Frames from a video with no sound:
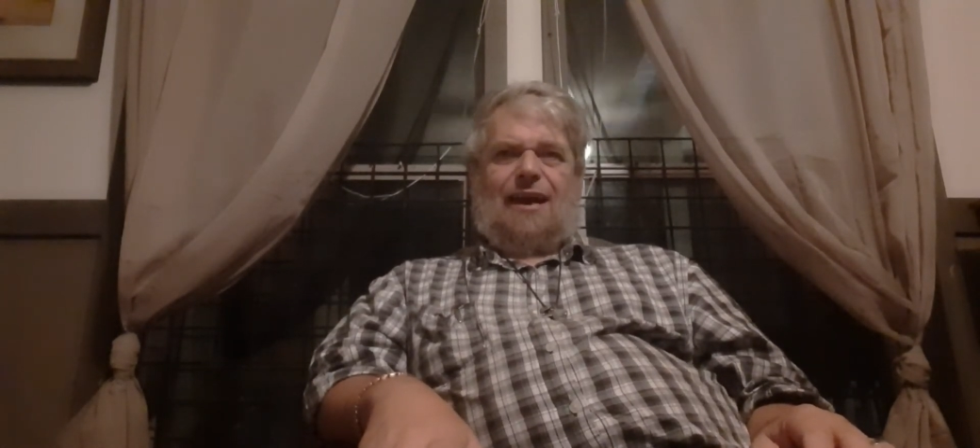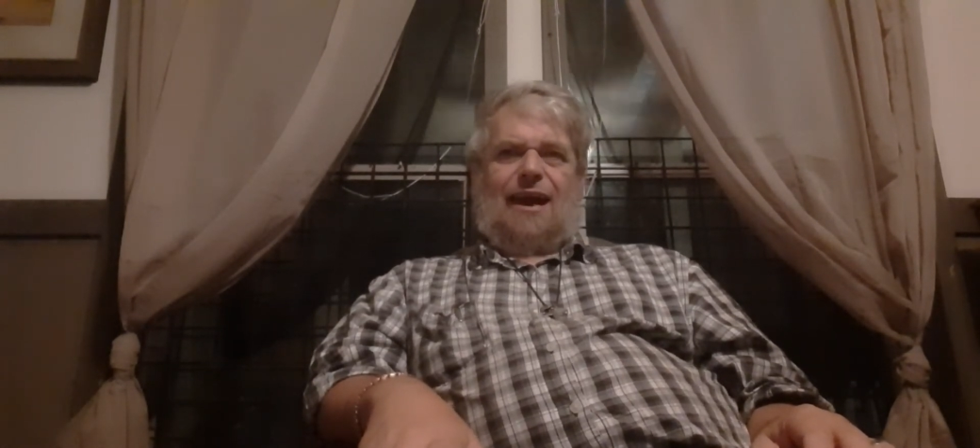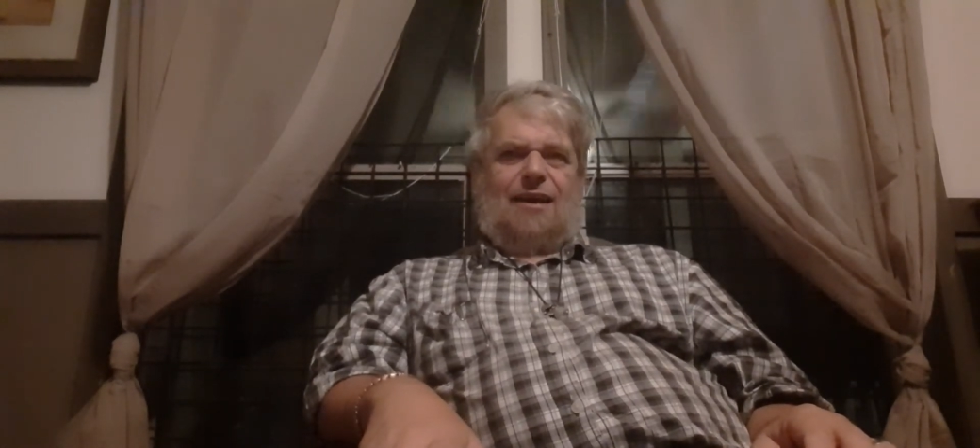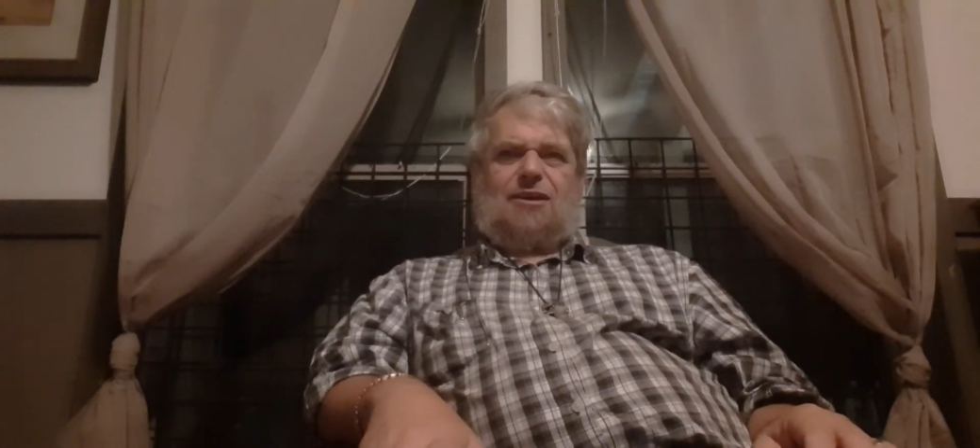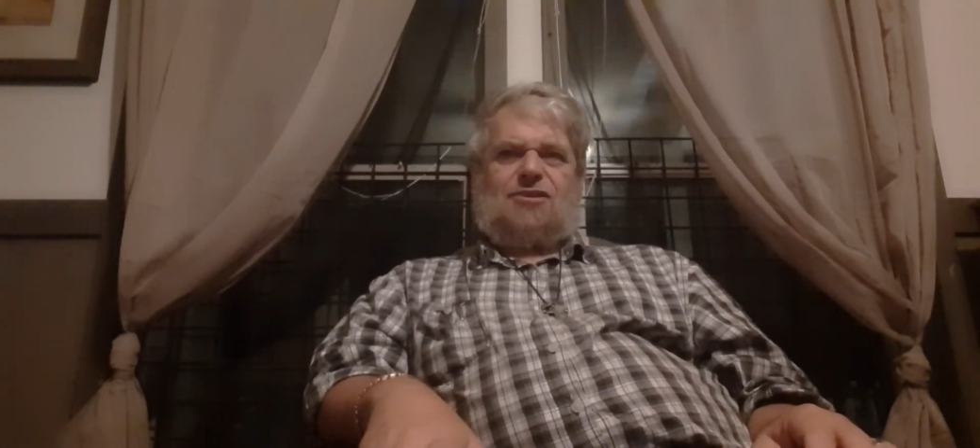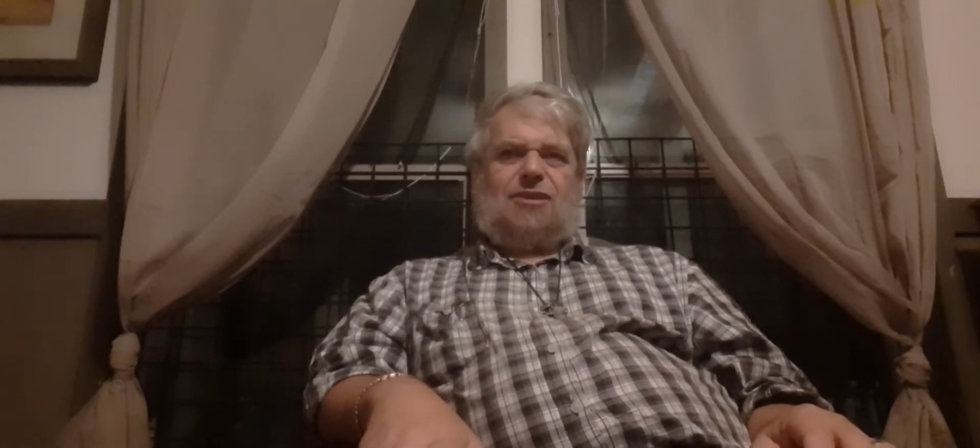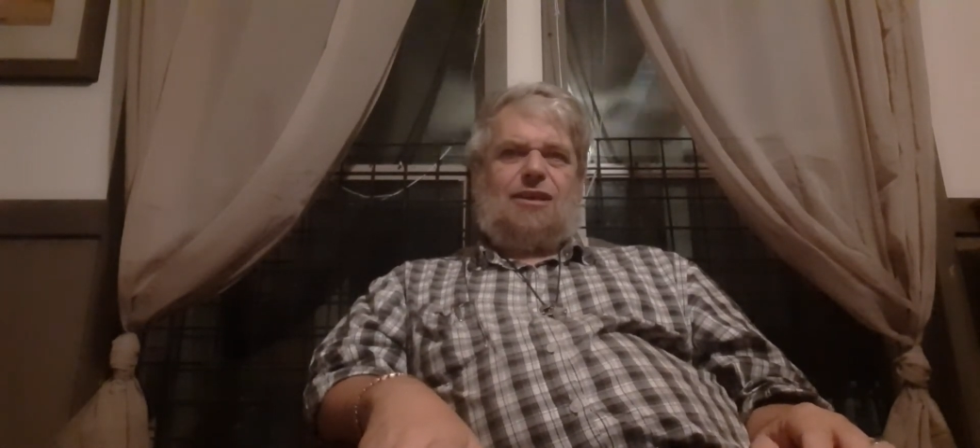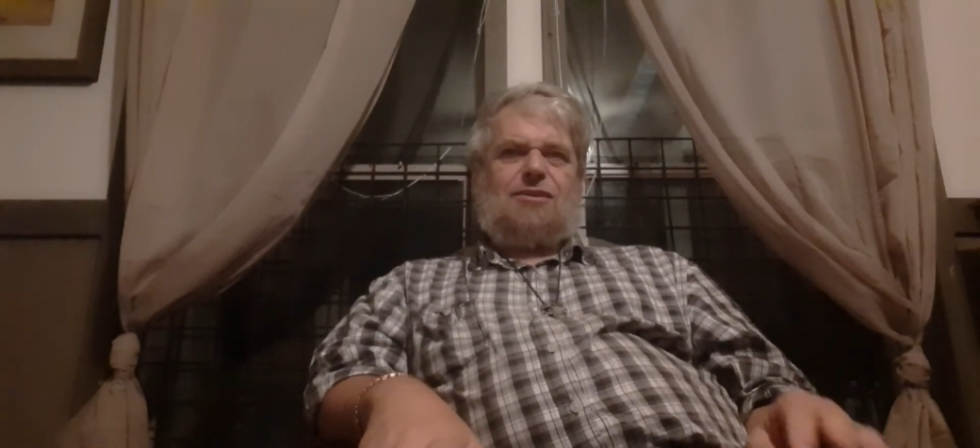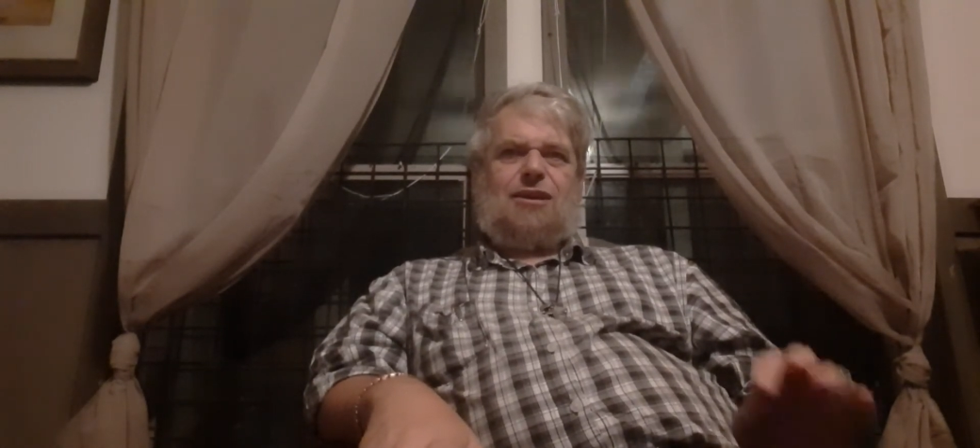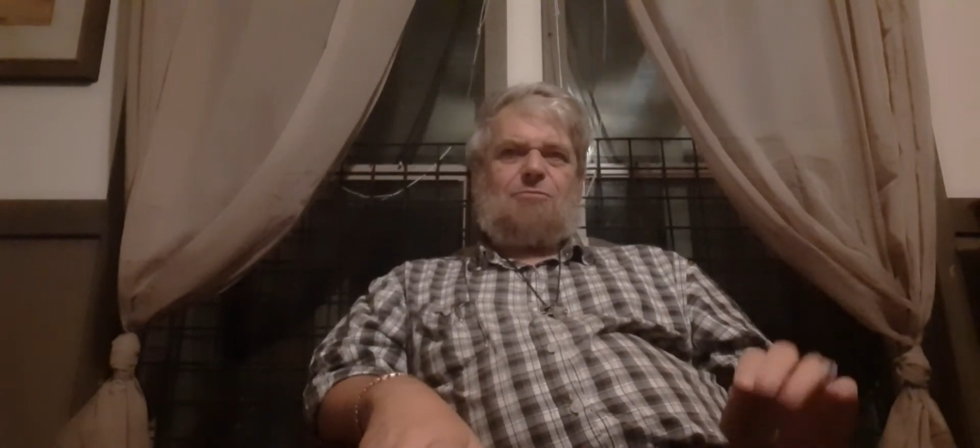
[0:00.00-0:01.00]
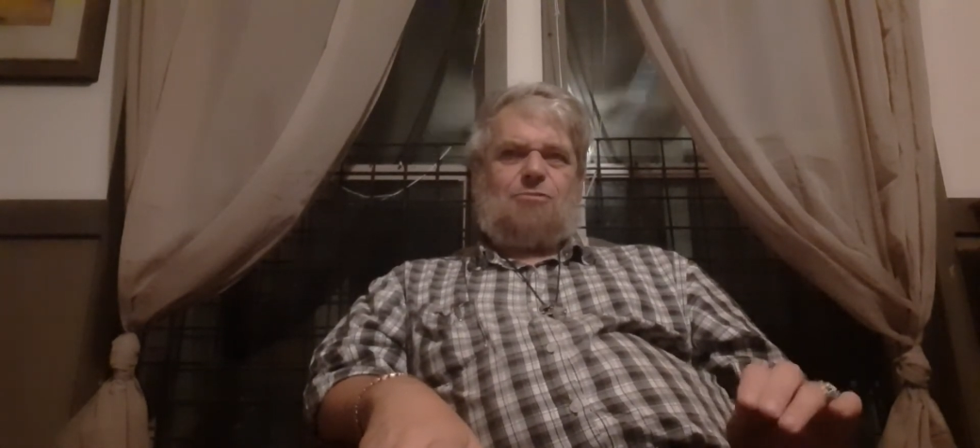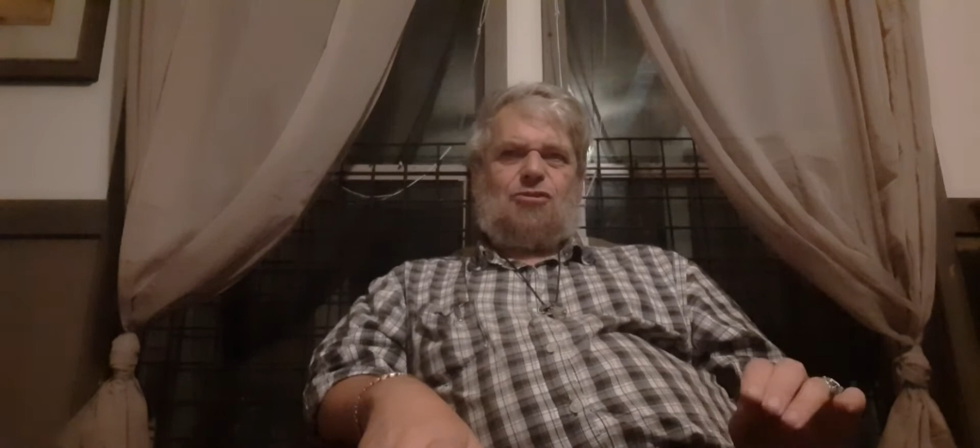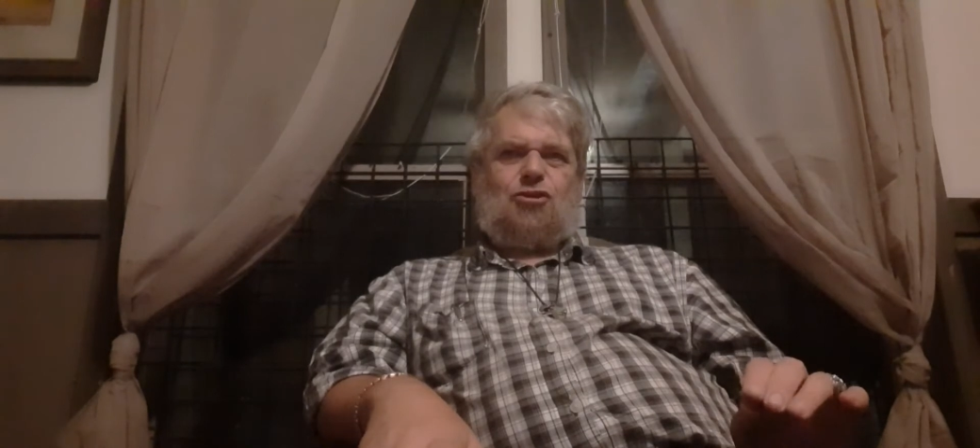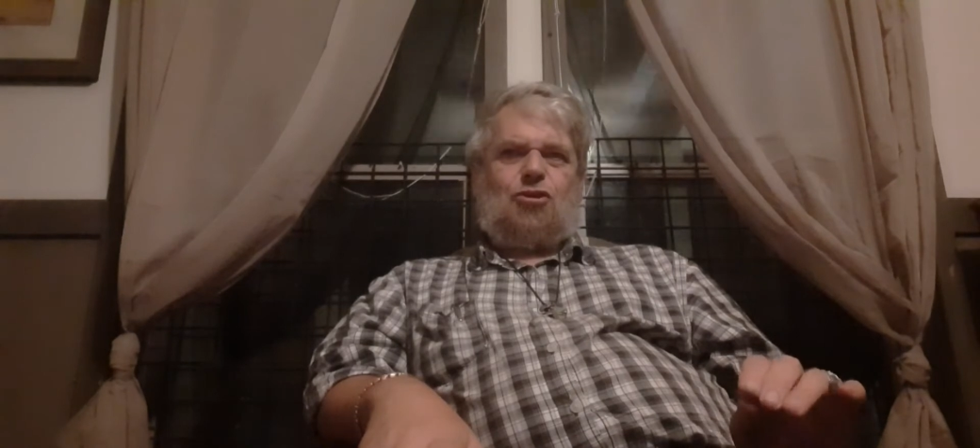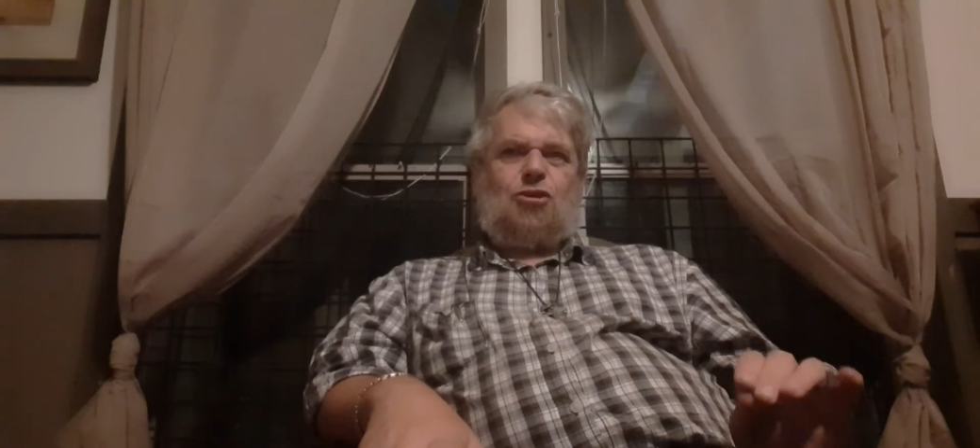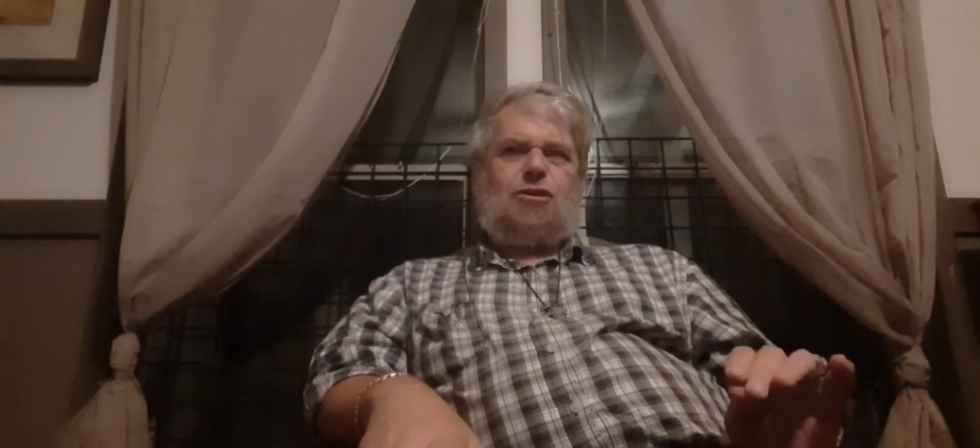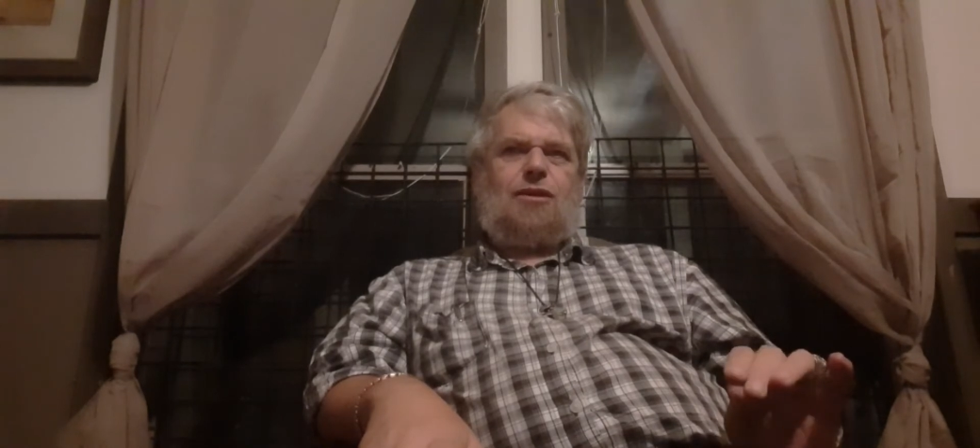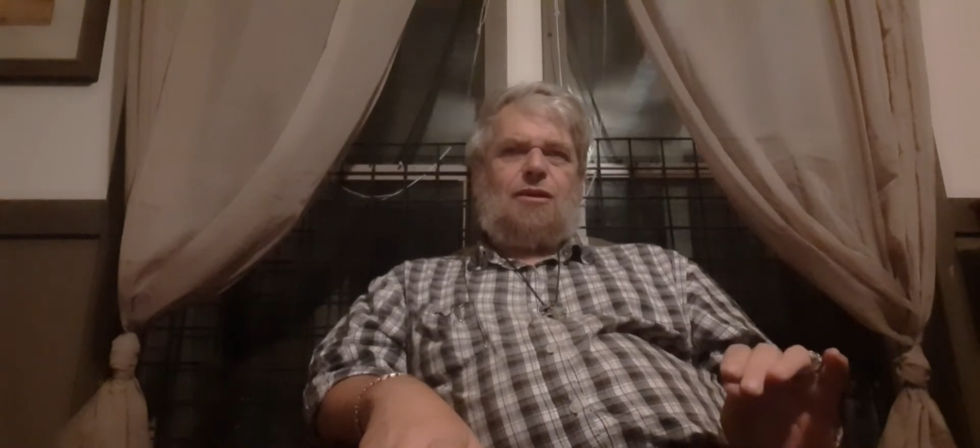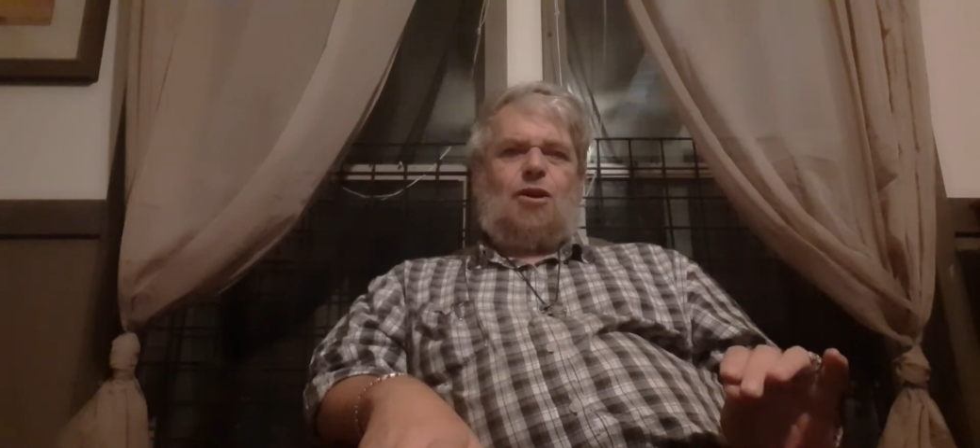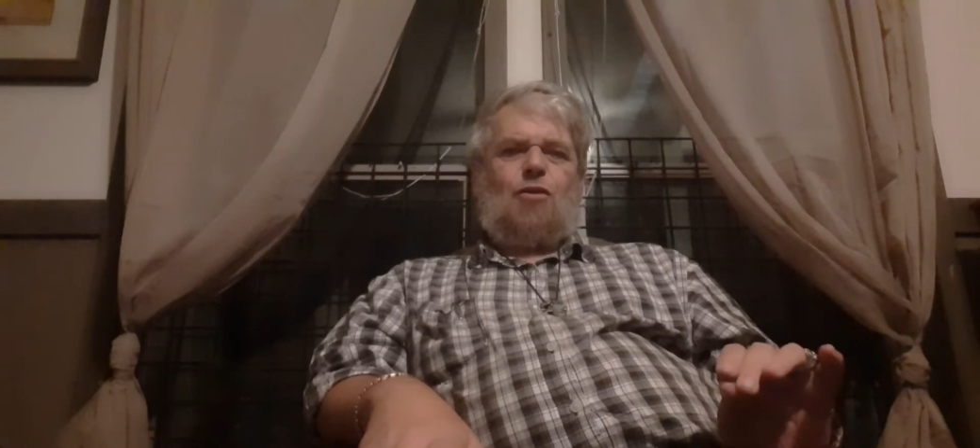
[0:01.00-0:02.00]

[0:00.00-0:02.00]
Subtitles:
And it said that it was good